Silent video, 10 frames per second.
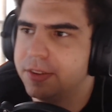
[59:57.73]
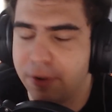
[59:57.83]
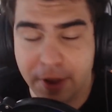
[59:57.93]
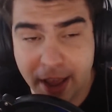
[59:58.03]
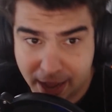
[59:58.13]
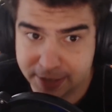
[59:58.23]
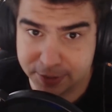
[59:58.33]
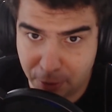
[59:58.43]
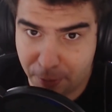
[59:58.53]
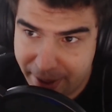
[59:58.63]
So he has
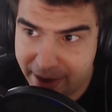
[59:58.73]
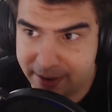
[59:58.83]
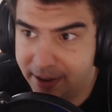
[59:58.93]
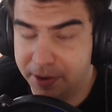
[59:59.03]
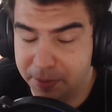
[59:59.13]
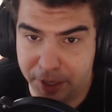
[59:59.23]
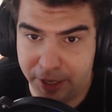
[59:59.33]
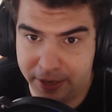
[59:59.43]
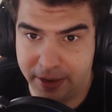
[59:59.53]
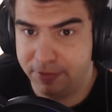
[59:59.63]
to go backline. But
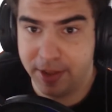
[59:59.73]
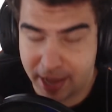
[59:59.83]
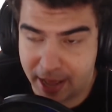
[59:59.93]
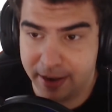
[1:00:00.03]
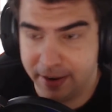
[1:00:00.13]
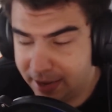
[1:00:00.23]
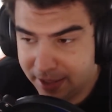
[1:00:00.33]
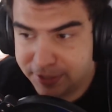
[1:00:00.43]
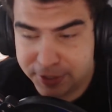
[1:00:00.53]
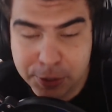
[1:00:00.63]
if he can't, like,
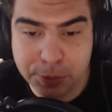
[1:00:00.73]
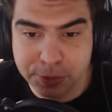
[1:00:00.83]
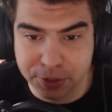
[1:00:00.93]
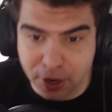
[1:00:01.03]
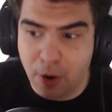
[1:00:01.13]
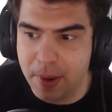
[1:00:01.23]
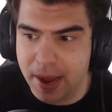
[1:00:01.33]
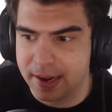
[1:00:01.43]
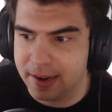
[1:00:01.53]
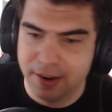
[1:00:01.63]
his tools to go
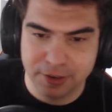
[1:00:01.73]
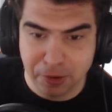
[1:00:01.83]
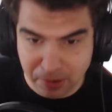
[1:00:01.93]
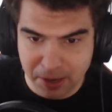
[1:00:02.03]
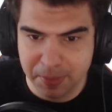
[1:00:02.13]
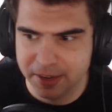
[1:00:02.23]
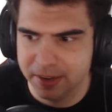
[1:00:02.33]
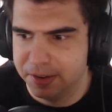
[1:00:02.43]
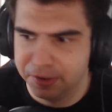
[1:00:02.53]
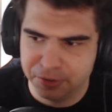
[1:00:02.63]
backline are so
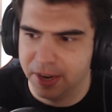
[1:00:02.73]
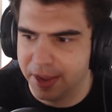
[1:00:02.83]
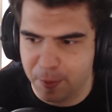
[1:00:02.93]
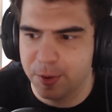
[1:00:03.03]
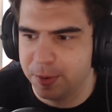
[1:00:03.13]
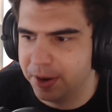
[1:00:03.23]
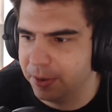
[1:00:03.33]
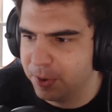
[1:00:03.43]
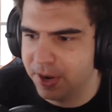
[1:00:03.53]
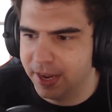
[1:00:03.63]
limited, you're like
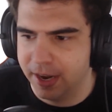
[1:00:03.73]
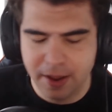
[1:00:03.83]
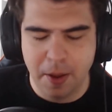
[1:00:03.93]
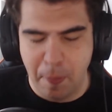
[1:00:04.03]
wondering where, like,